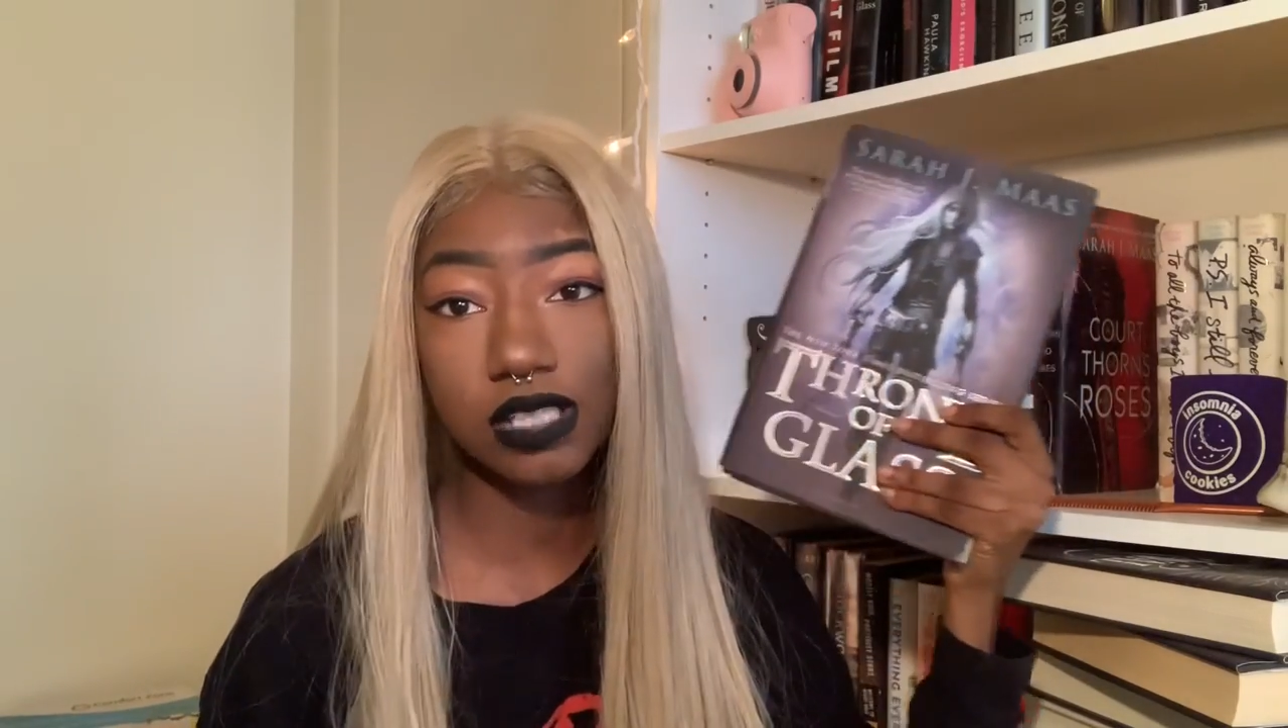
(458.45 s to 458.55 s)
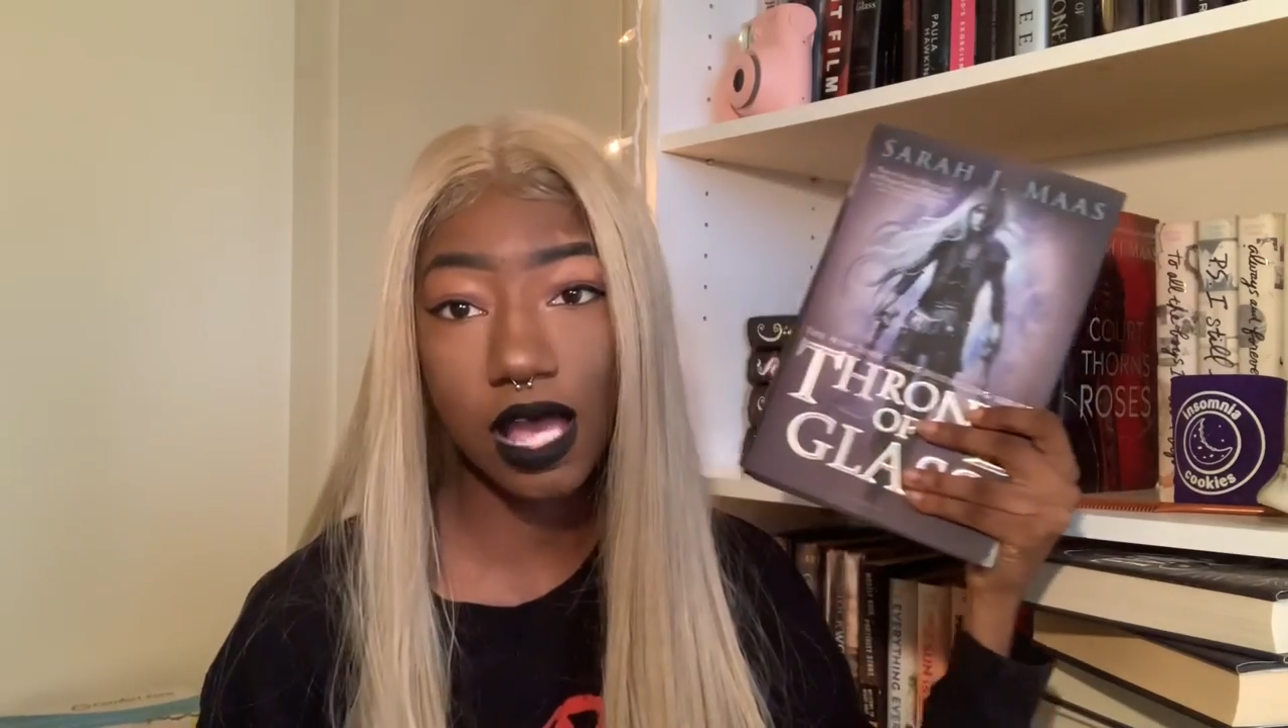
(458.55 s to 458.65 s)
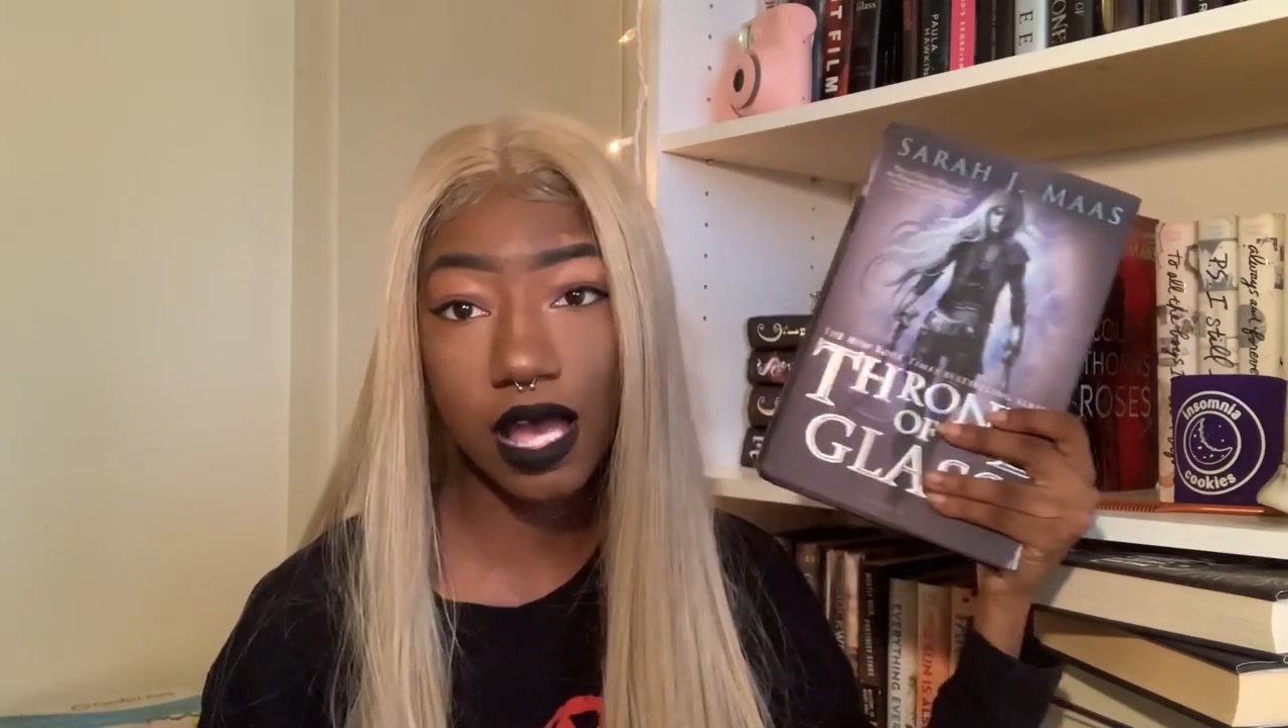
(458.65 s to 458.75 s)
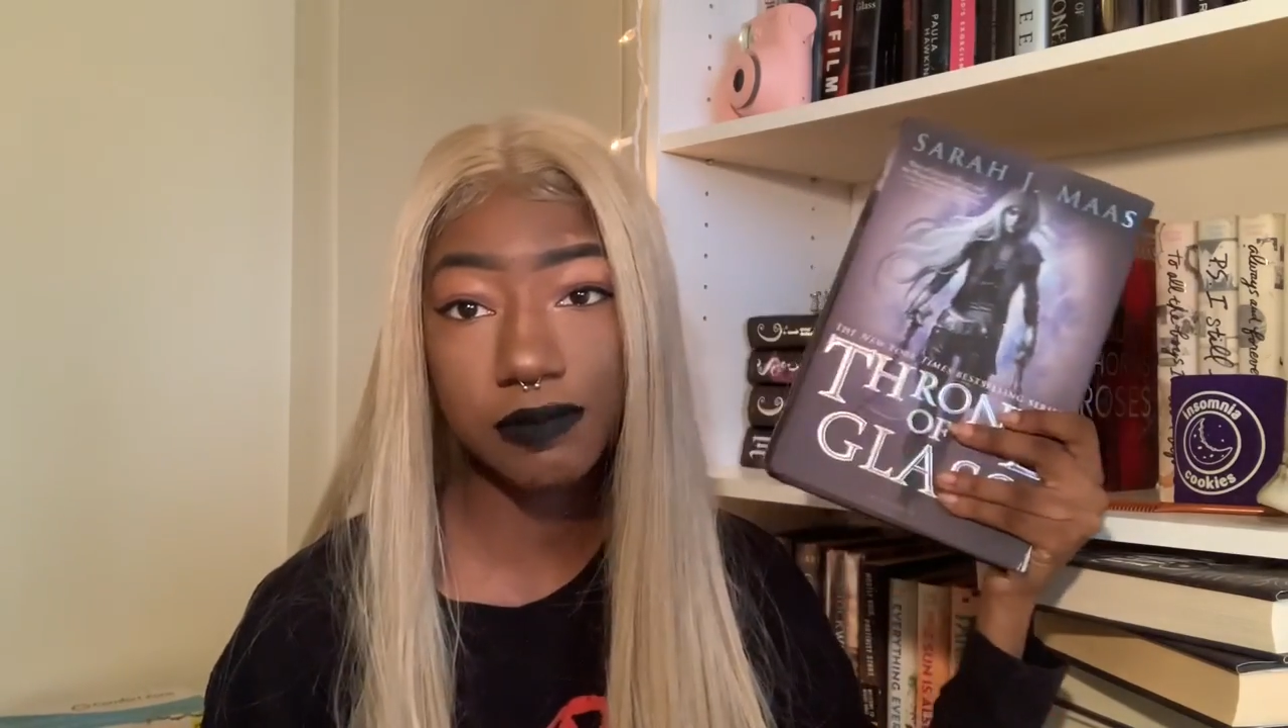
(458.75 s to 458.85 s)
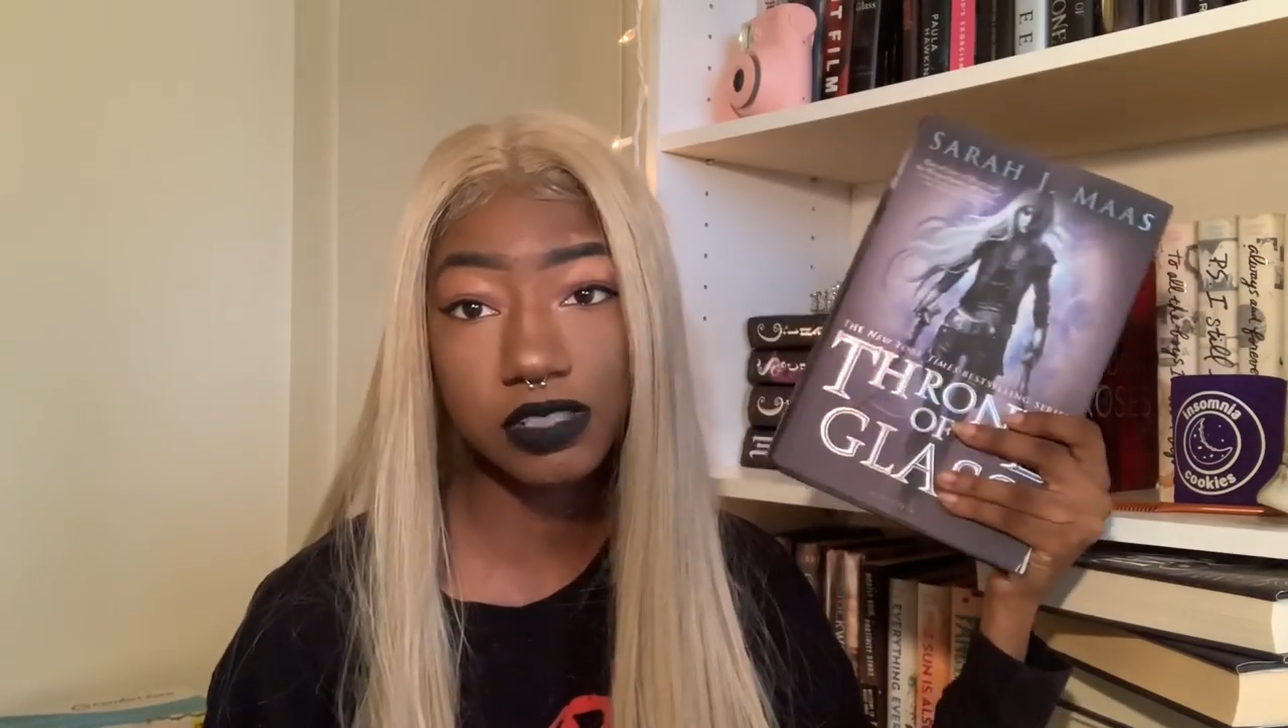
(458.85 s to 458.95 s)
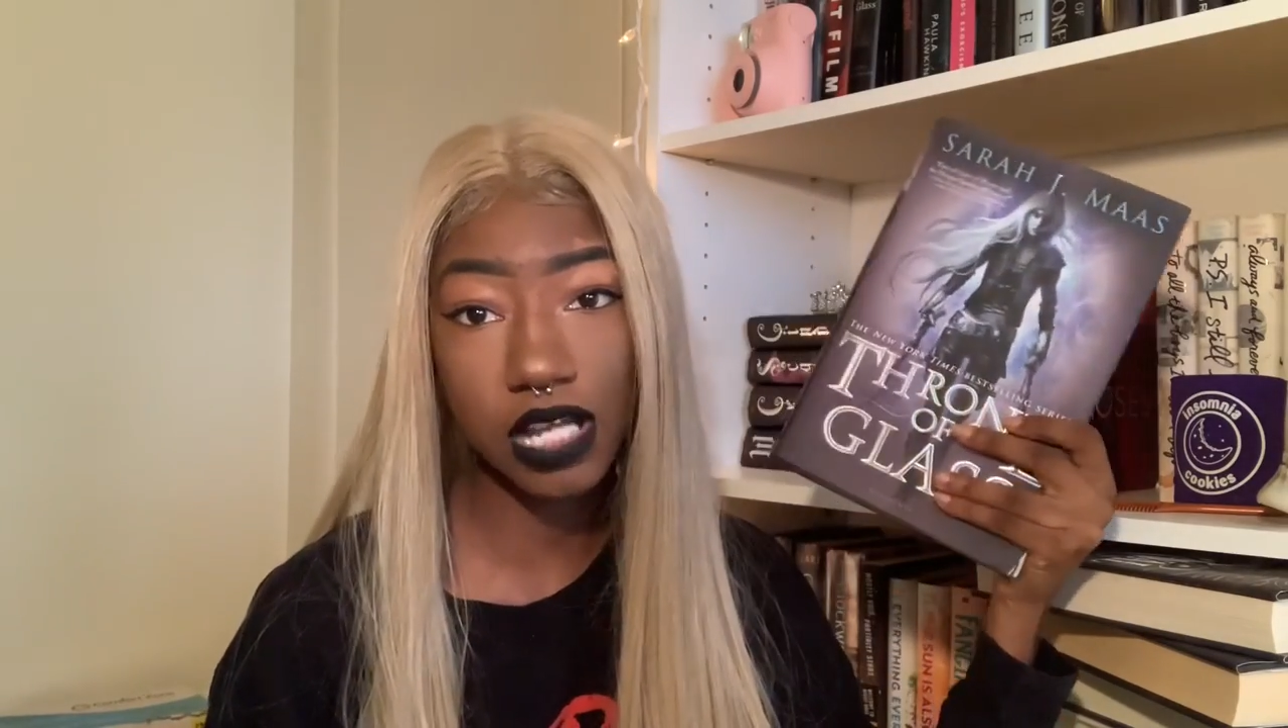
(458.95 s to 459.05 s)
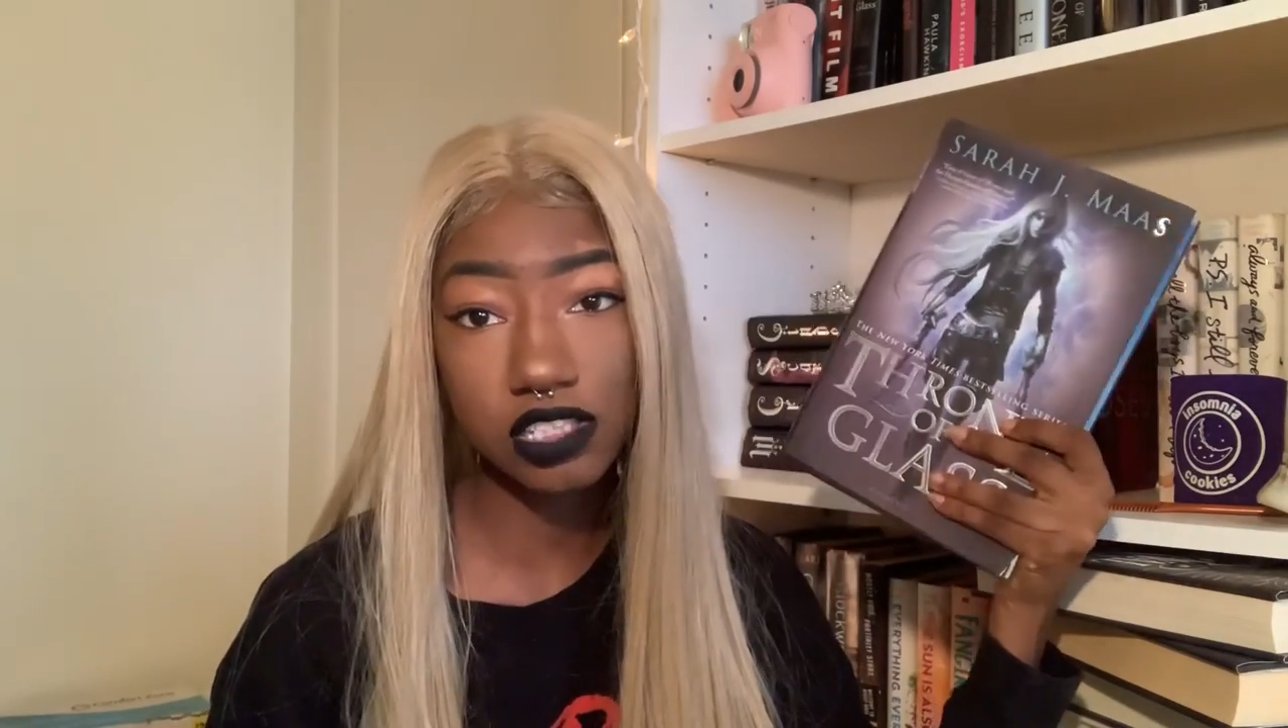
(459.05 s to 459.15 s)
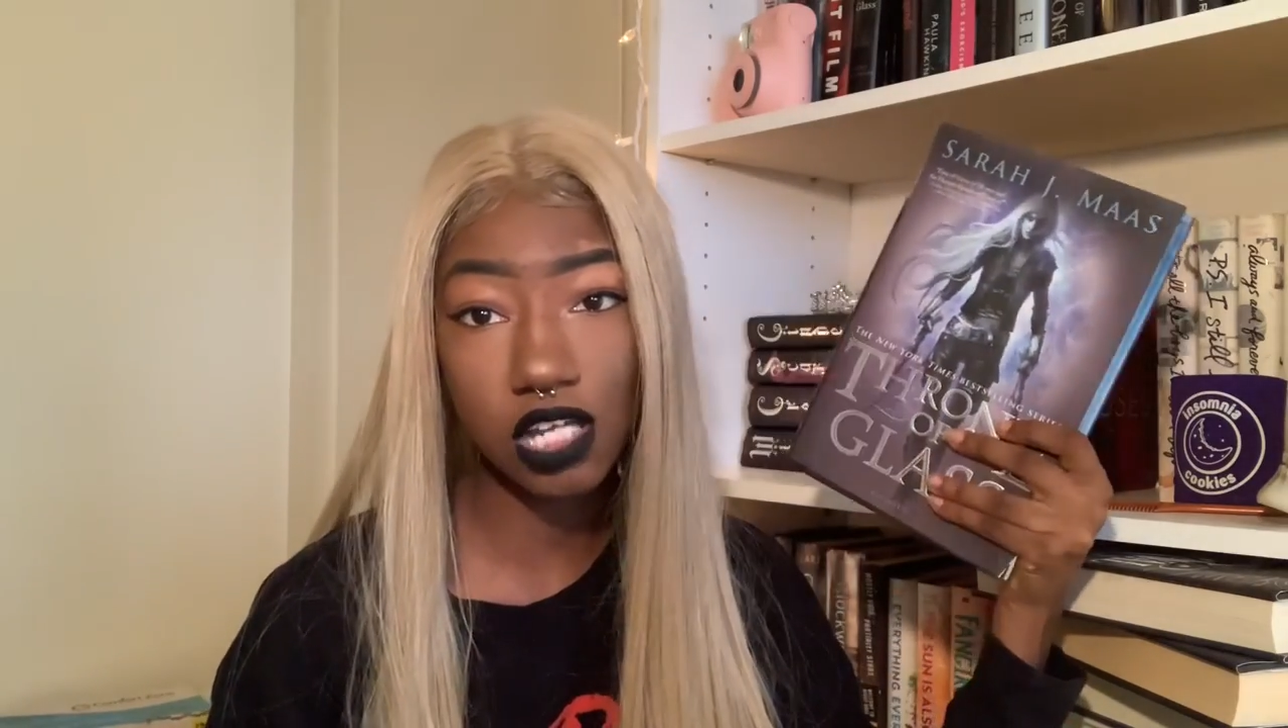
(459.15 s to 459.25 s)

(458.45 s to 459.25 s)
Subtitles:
Time to Catch